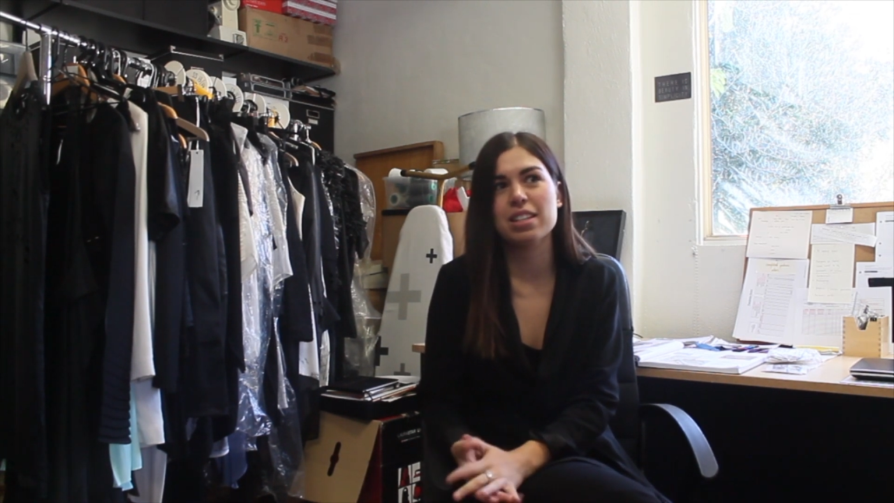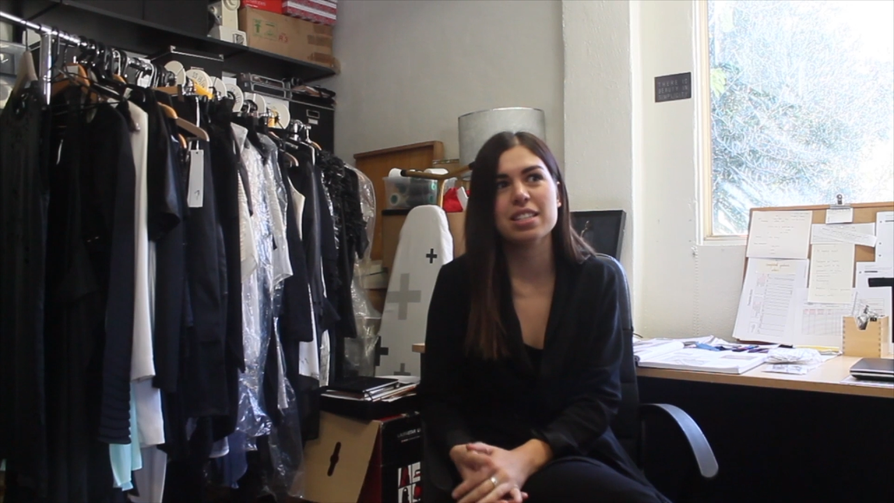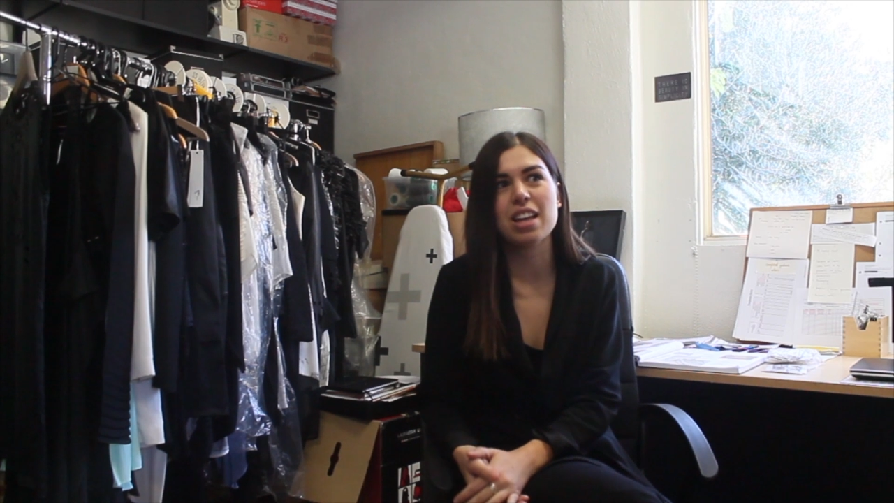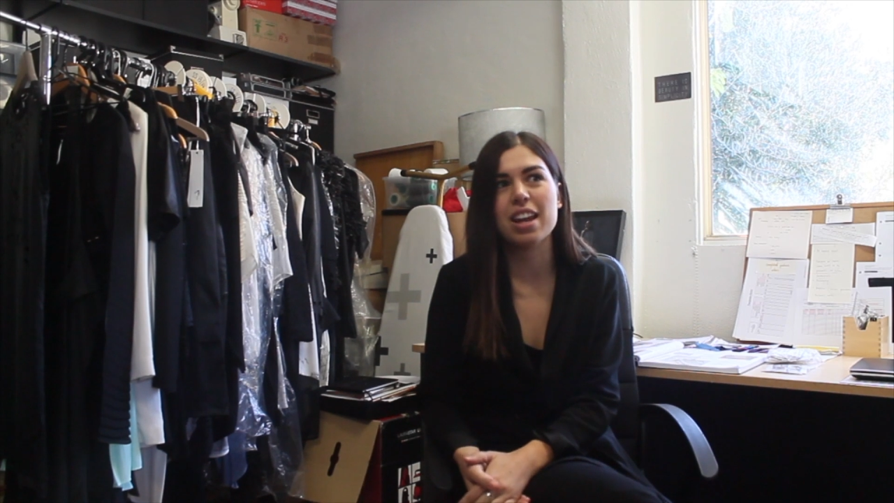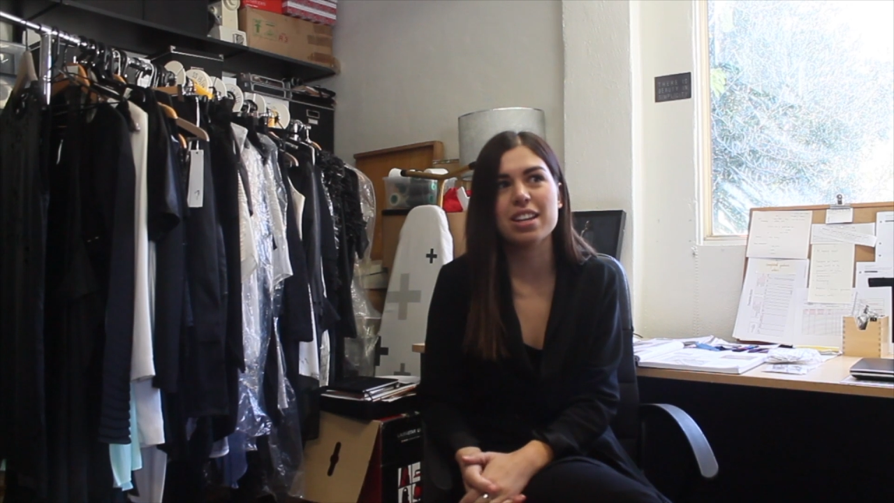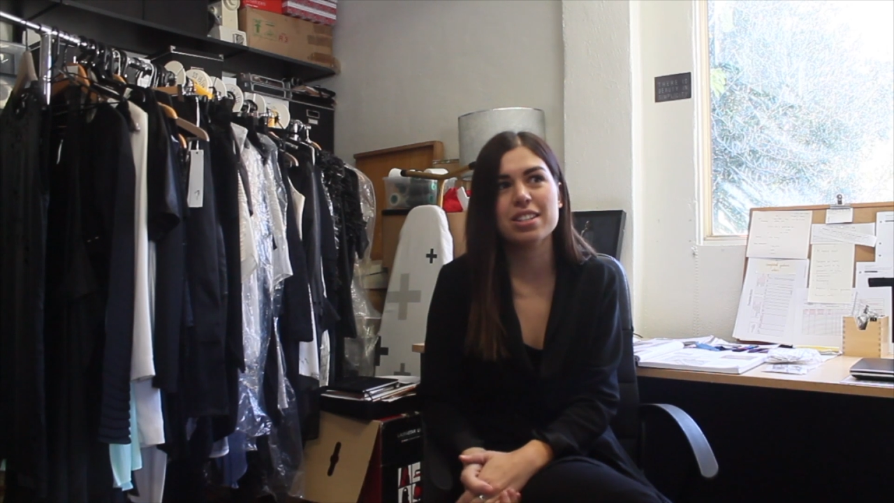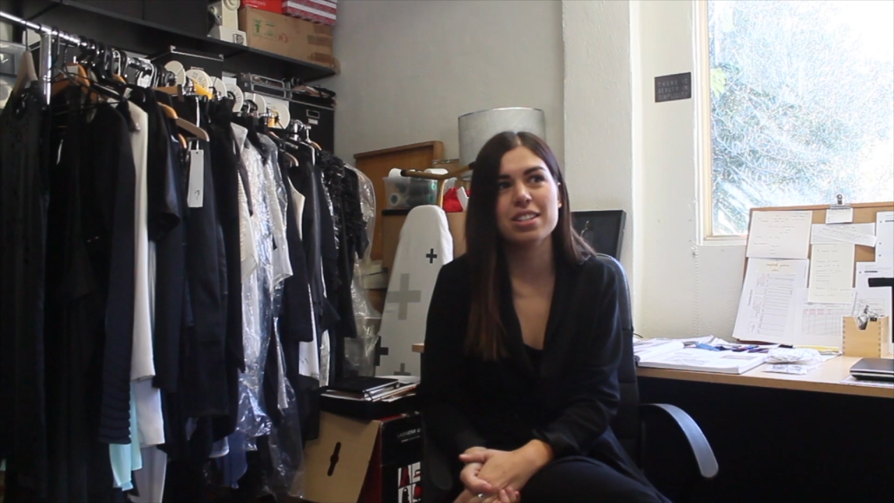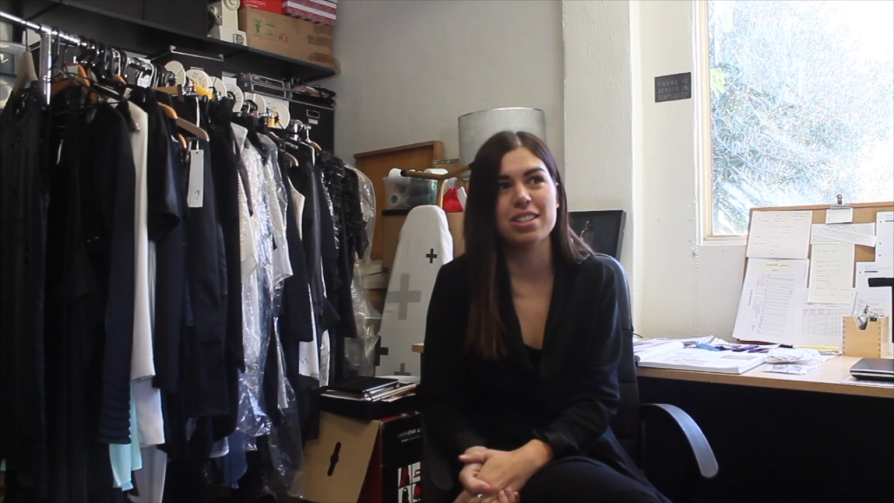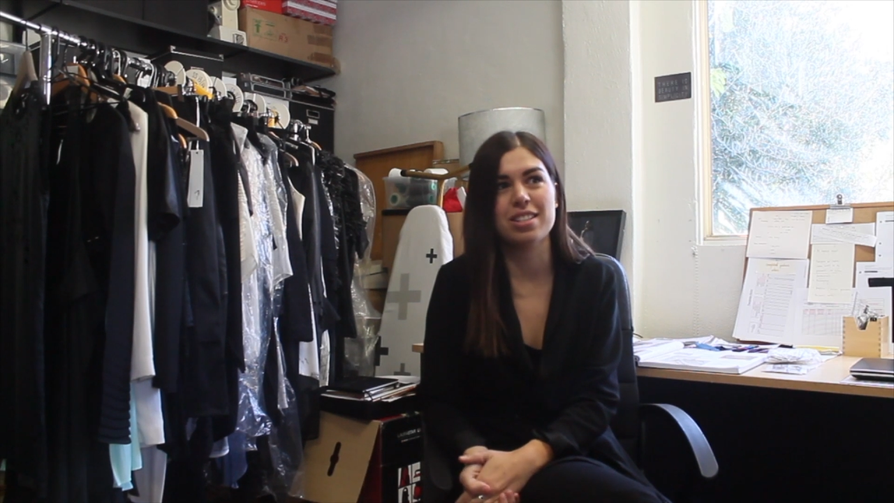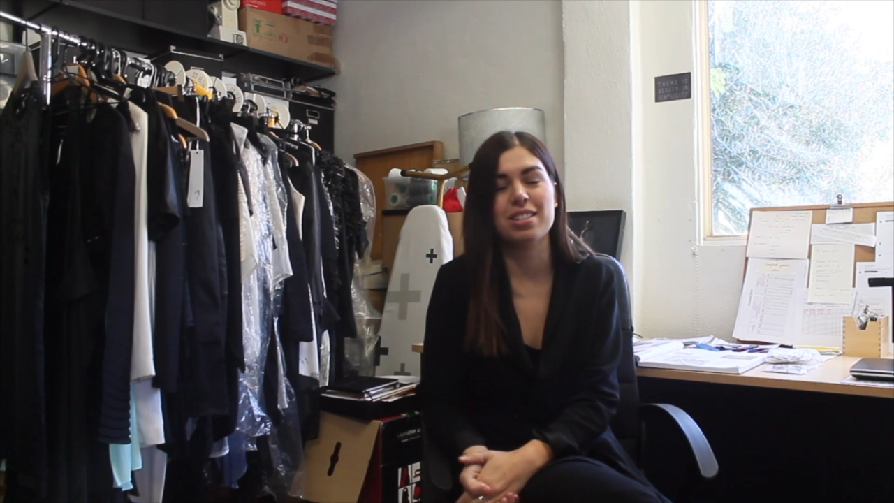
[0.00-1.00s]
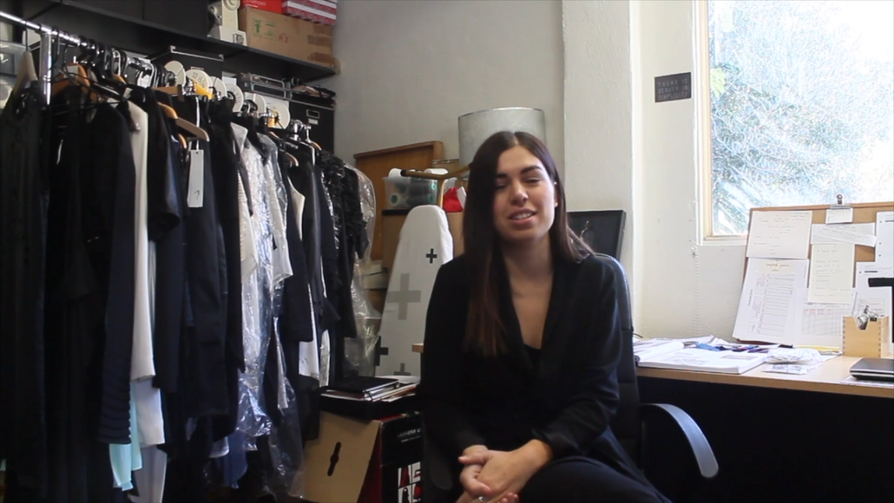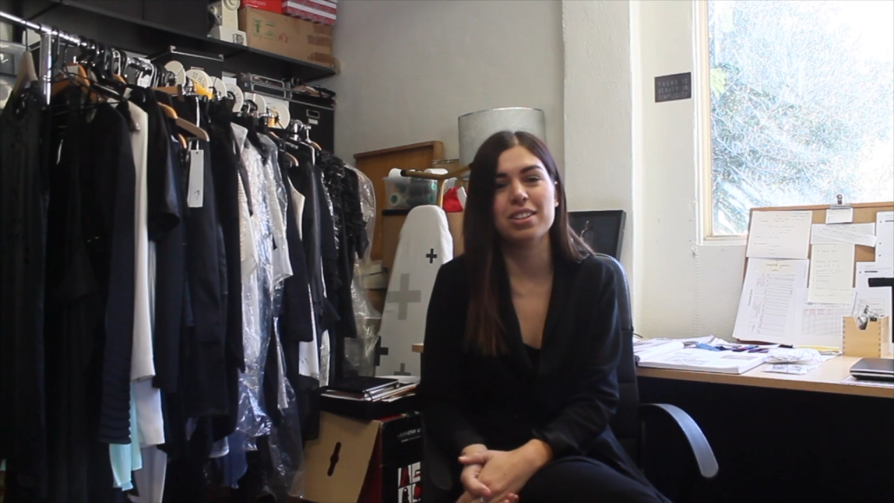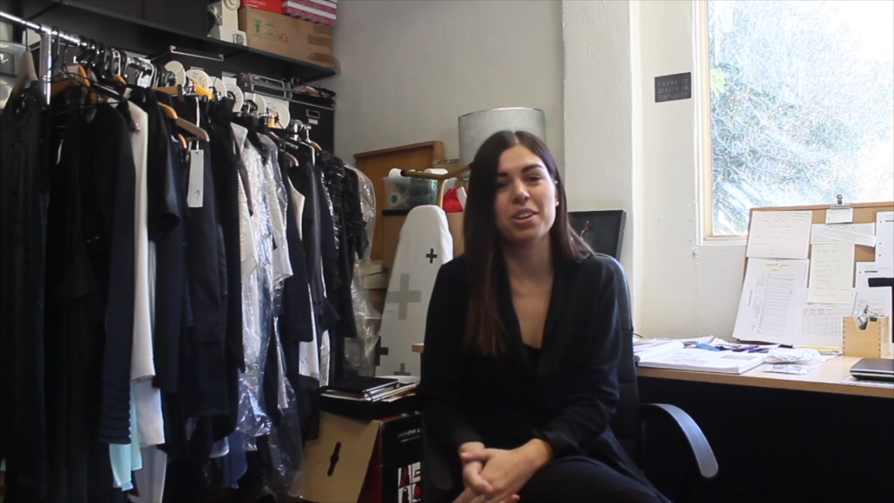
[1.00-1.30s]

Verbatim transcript: decided to just